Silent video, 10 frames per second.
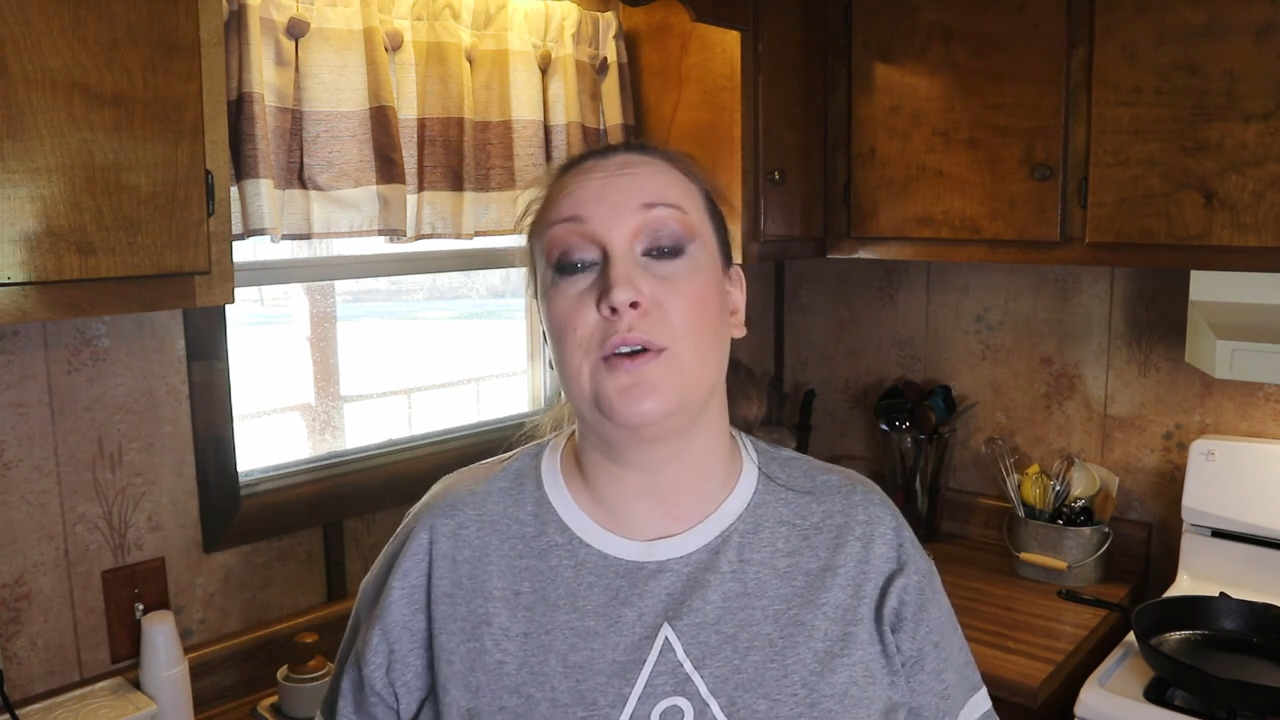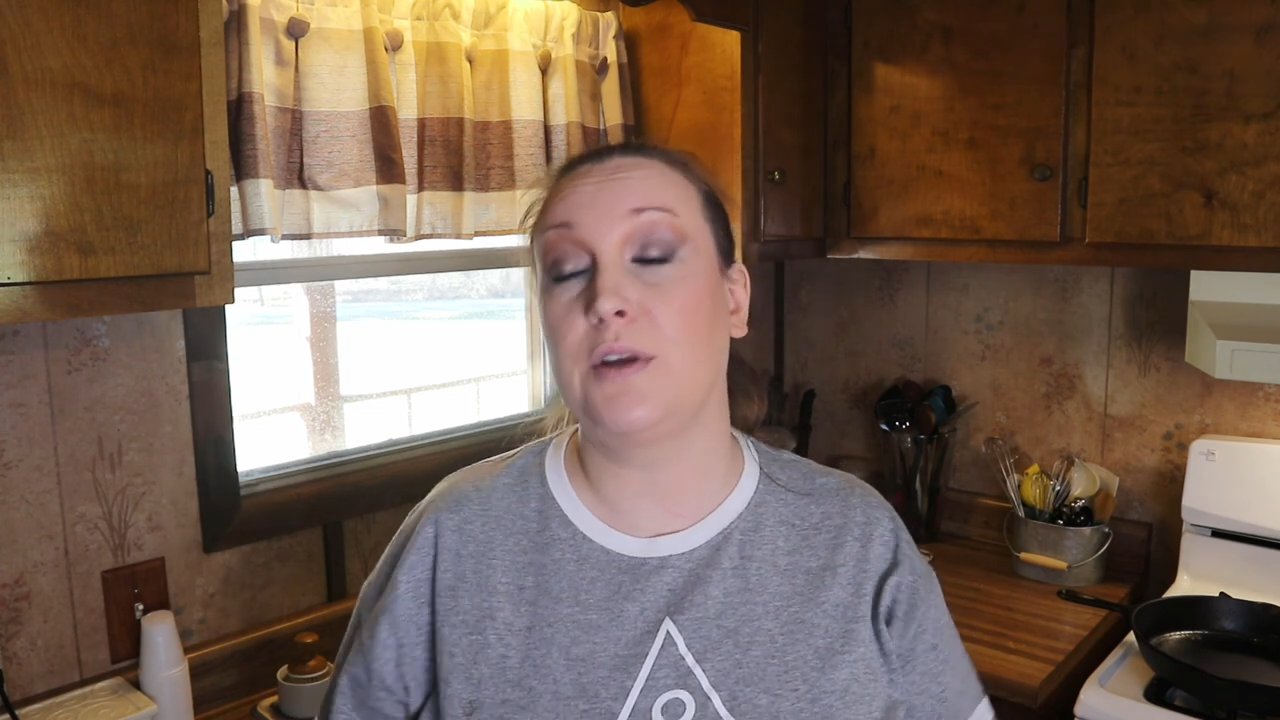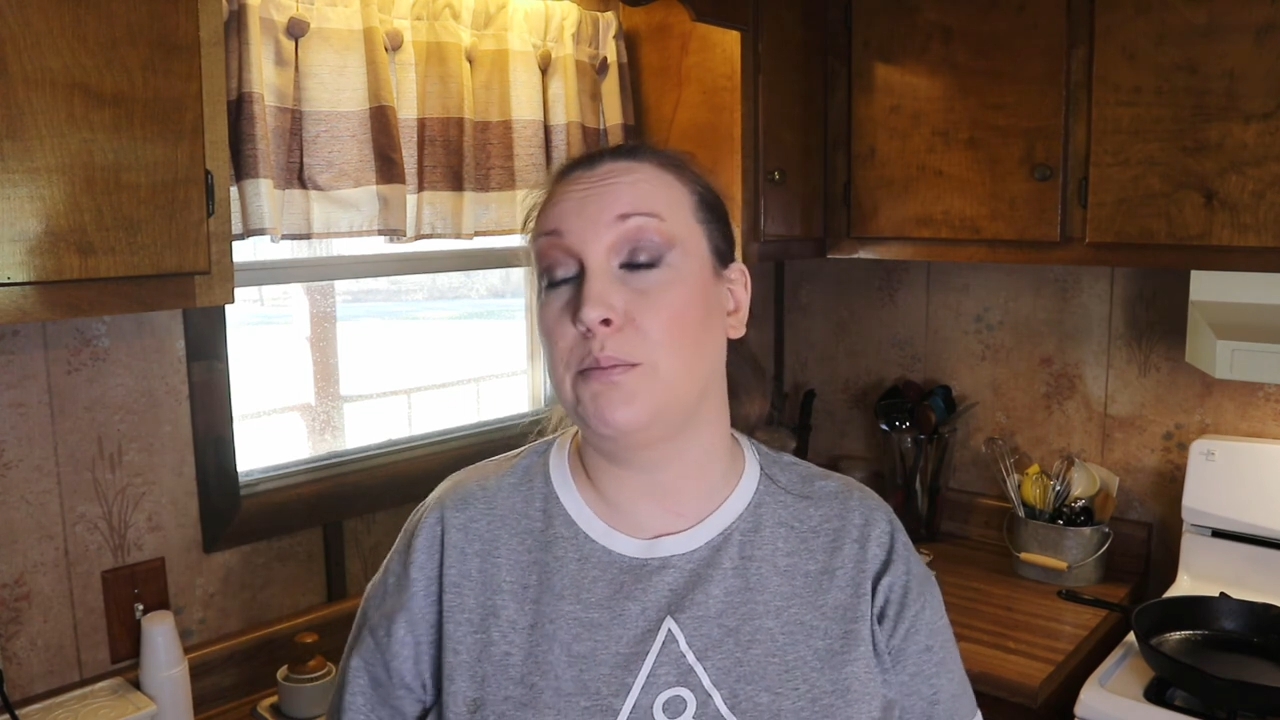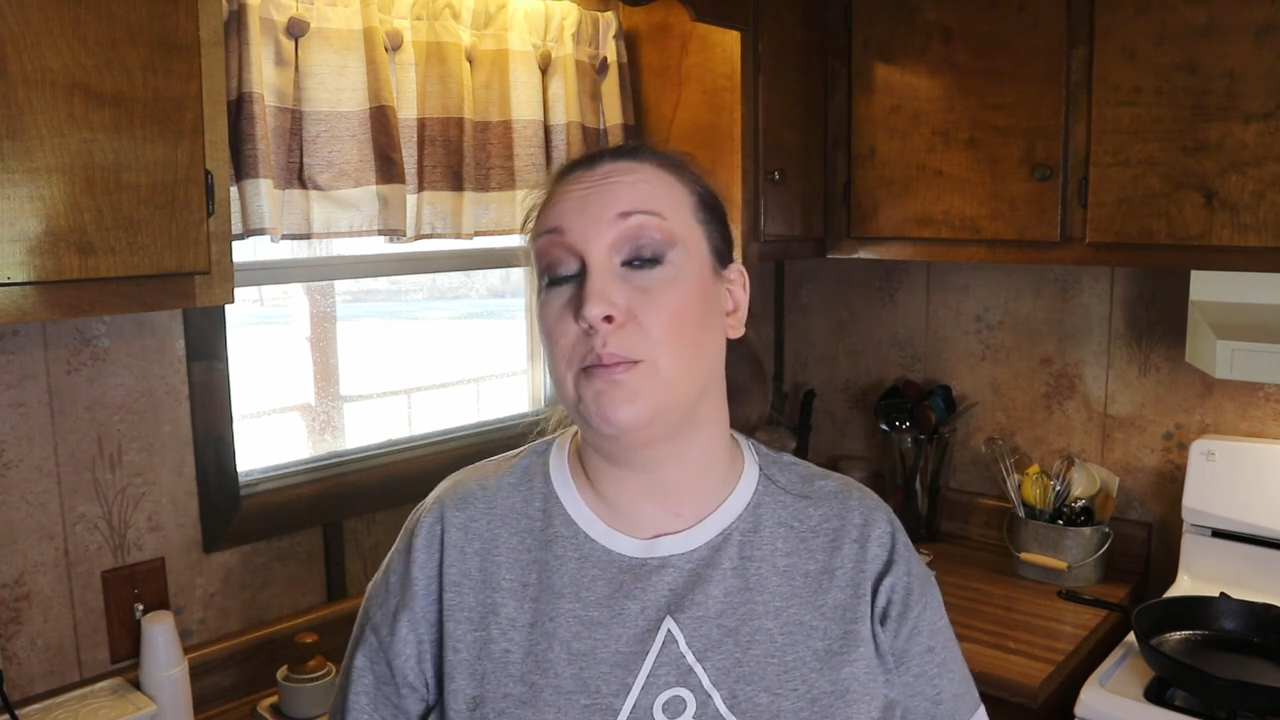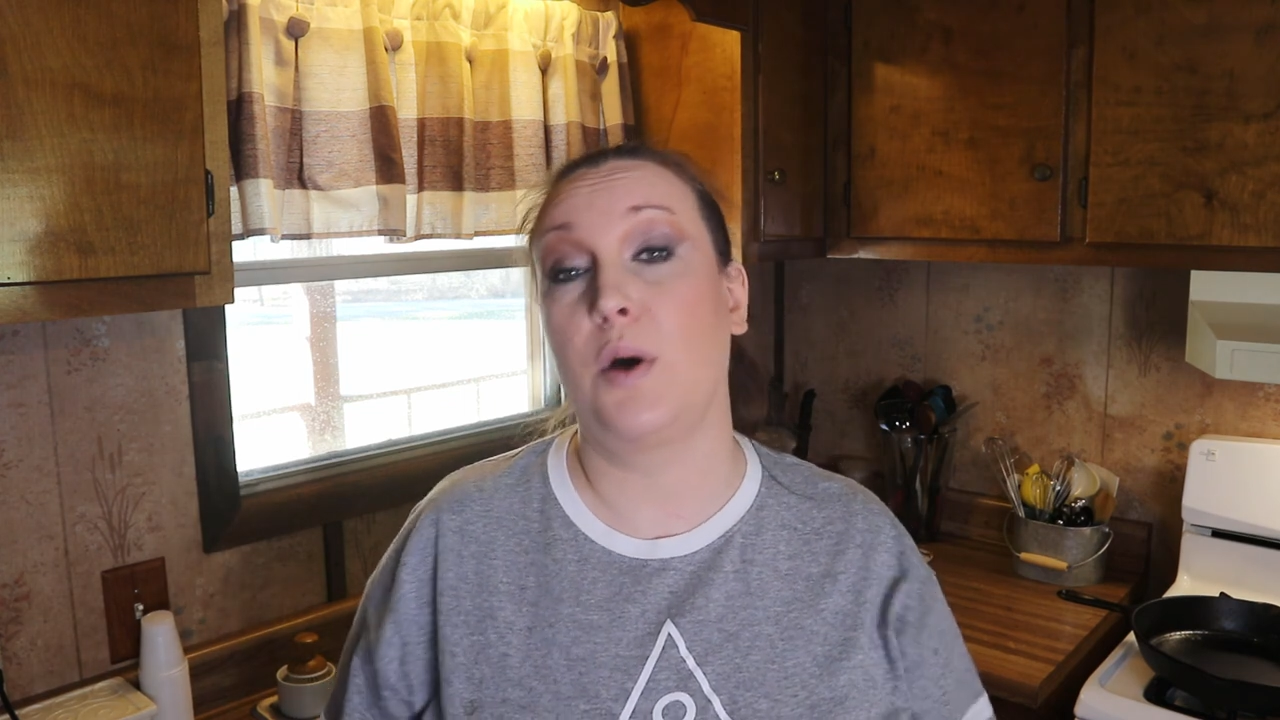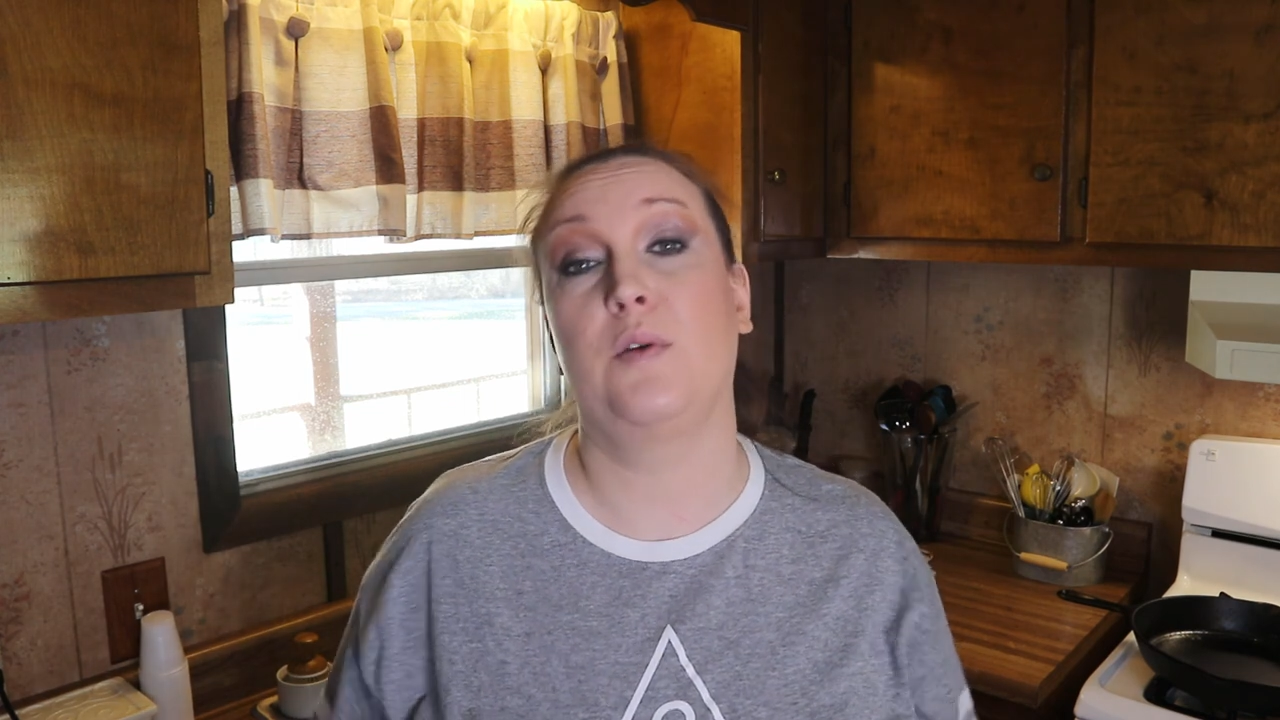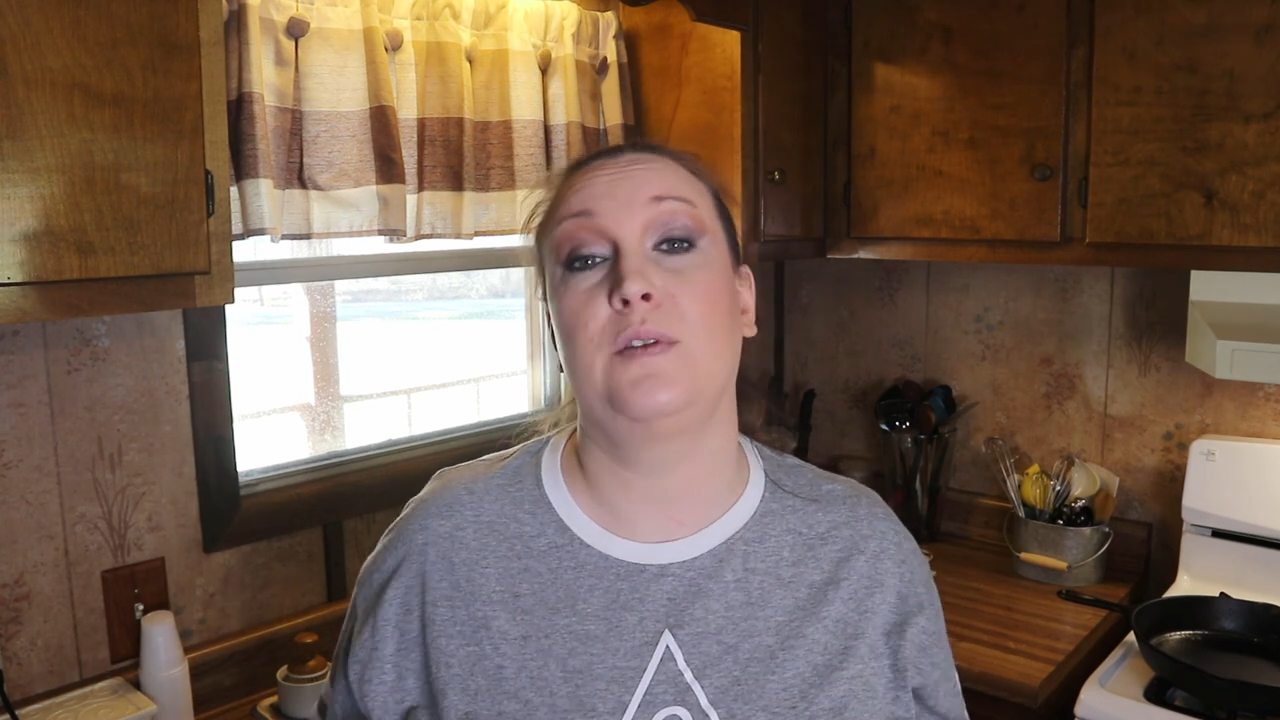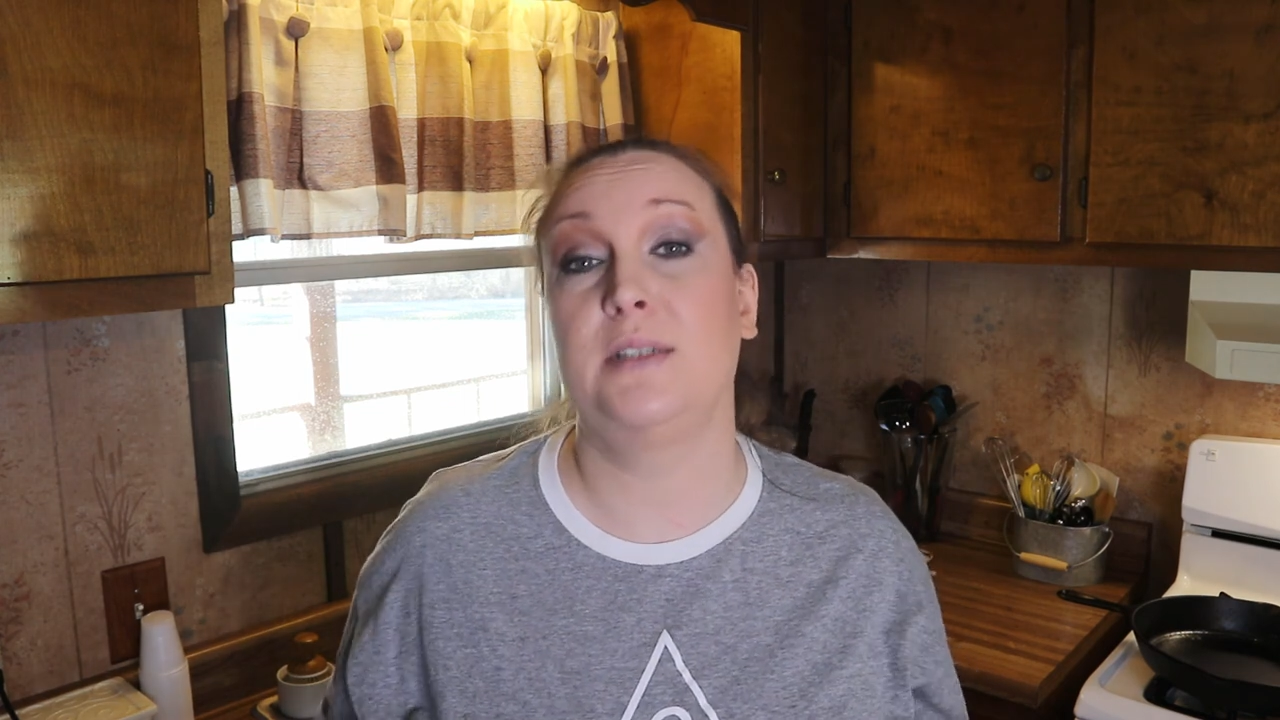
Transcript: They're both